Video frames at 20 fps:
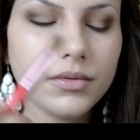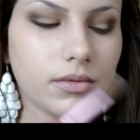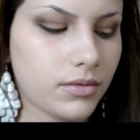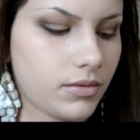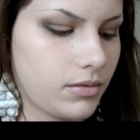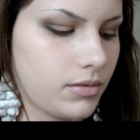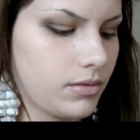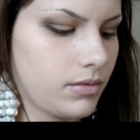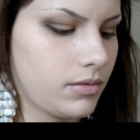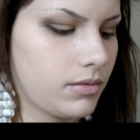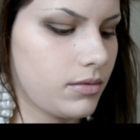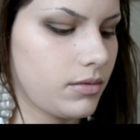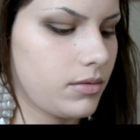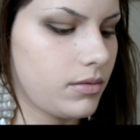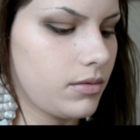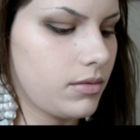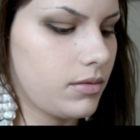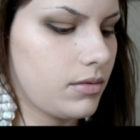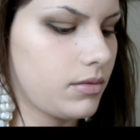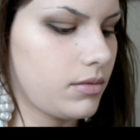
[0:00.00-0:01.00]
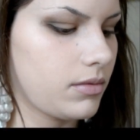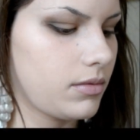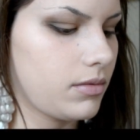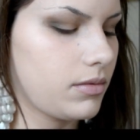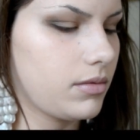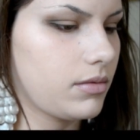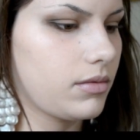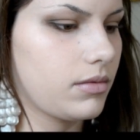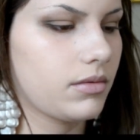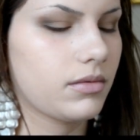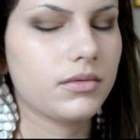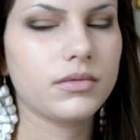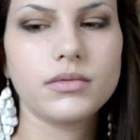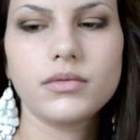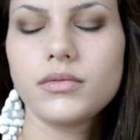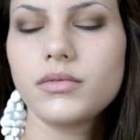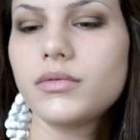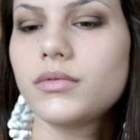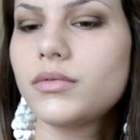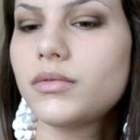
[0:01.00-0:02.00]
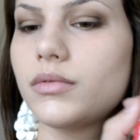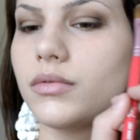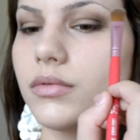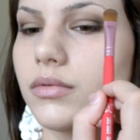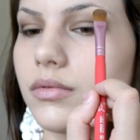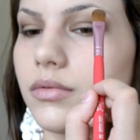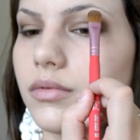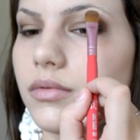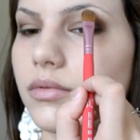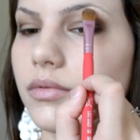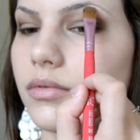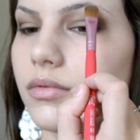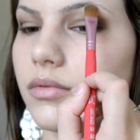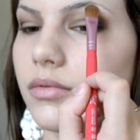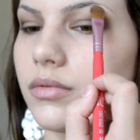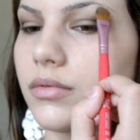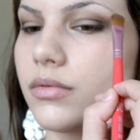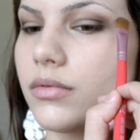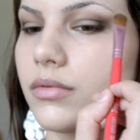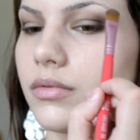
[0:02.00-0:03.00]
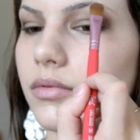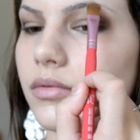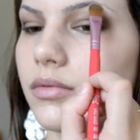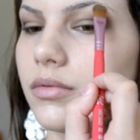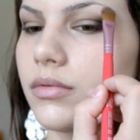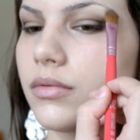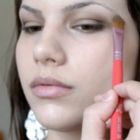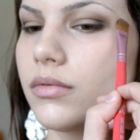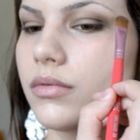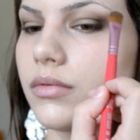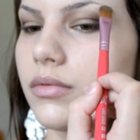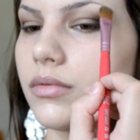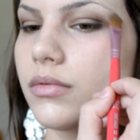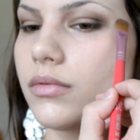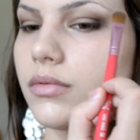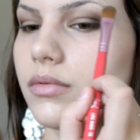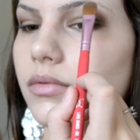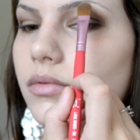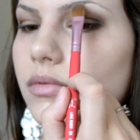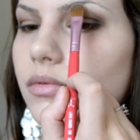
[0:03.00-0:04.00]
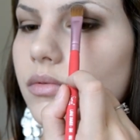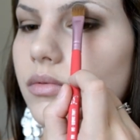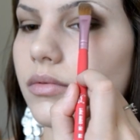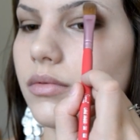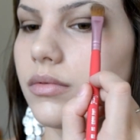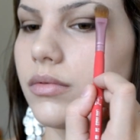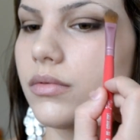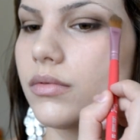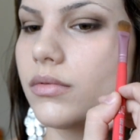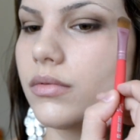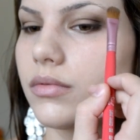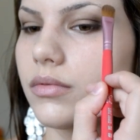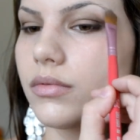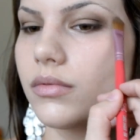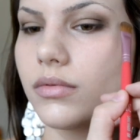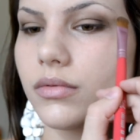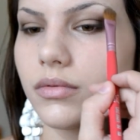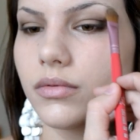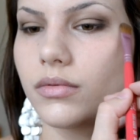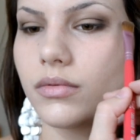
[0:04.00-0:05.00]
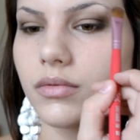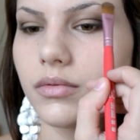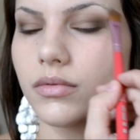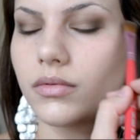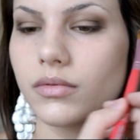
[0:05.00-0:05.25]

(no one is talking)